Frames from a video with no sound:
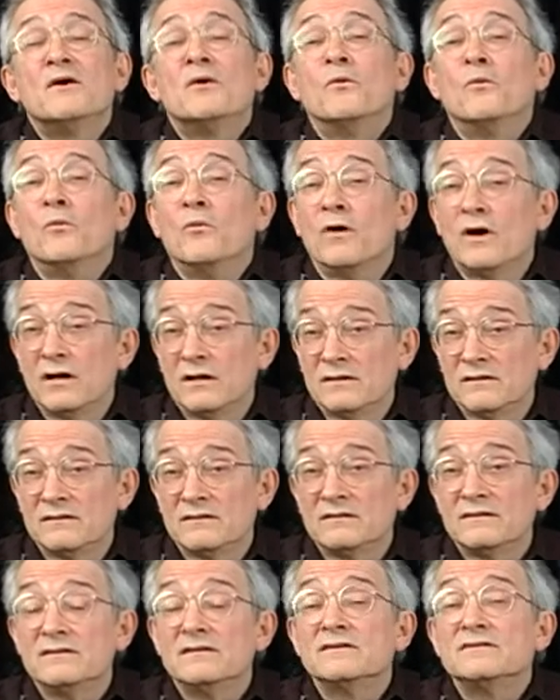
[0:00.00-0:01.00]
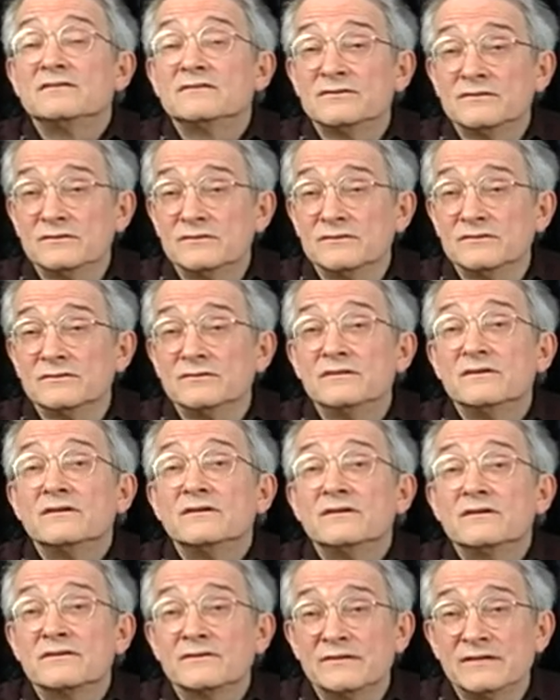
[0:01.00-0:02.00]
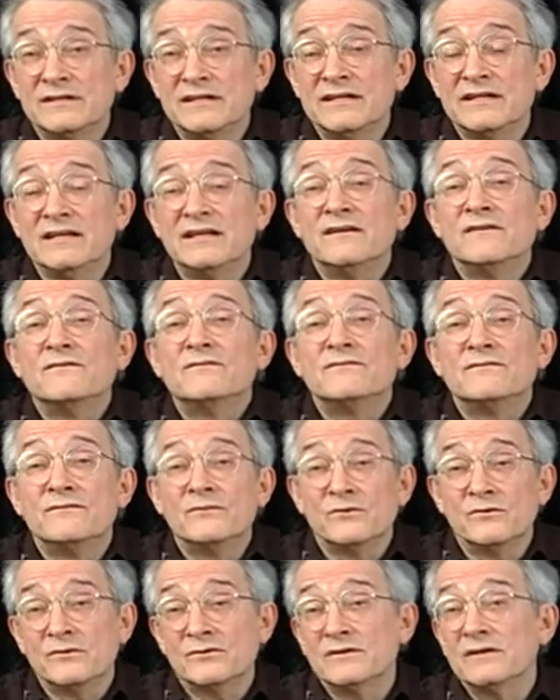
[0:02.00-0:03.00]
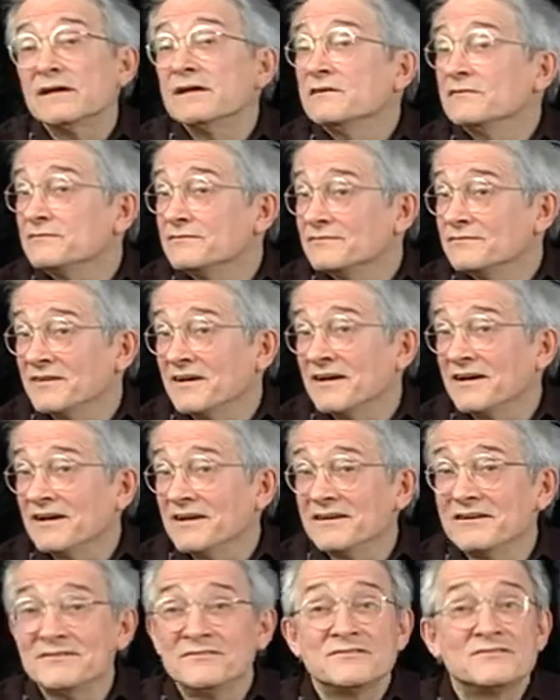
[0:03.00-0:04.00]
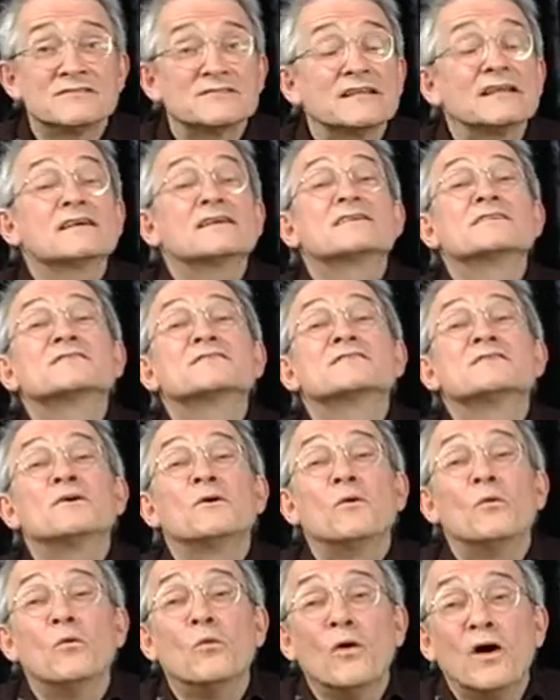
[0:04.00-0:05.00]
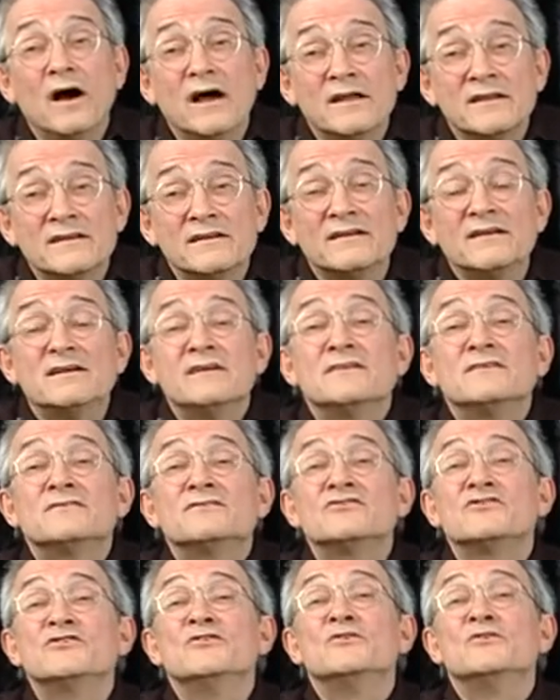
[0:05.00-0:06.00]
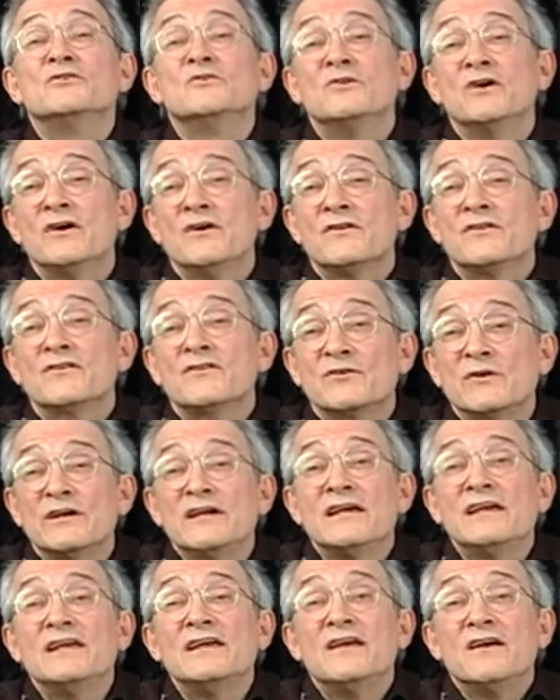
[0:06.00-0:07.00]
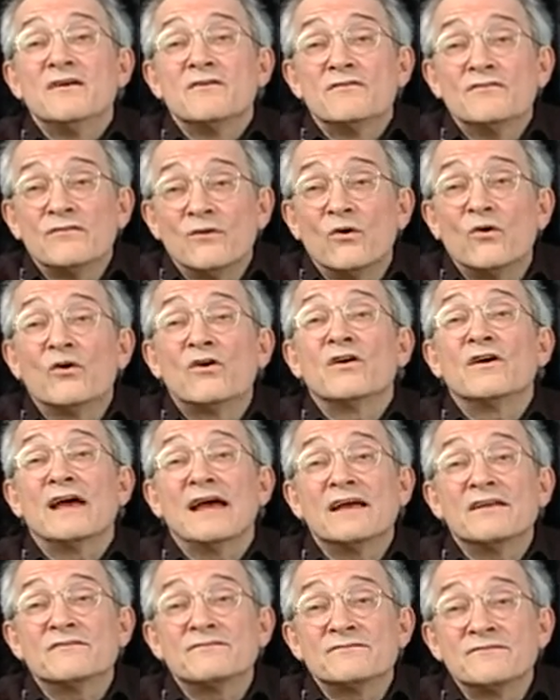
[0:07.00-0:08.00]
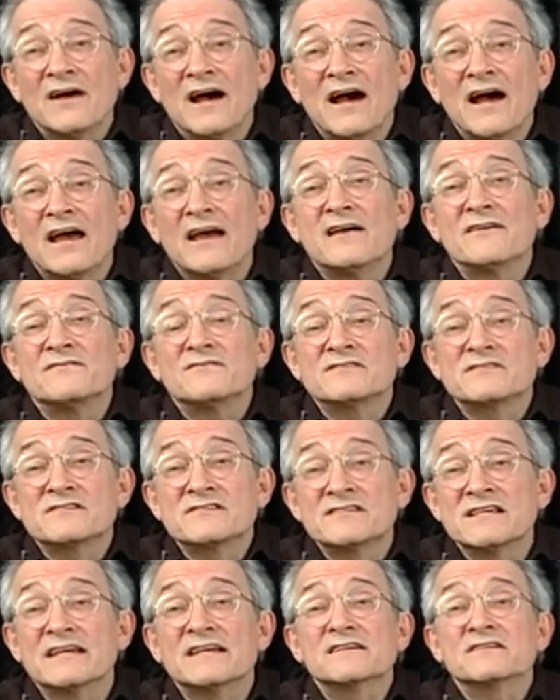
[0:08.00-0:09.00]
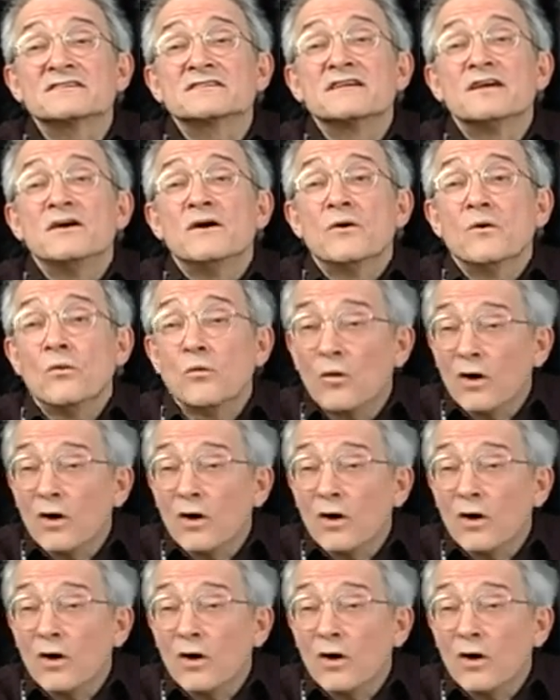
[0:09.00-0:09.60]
1, 2, 3, 4, and 5, 6. 1, 2, 3, 4, and 5, 6.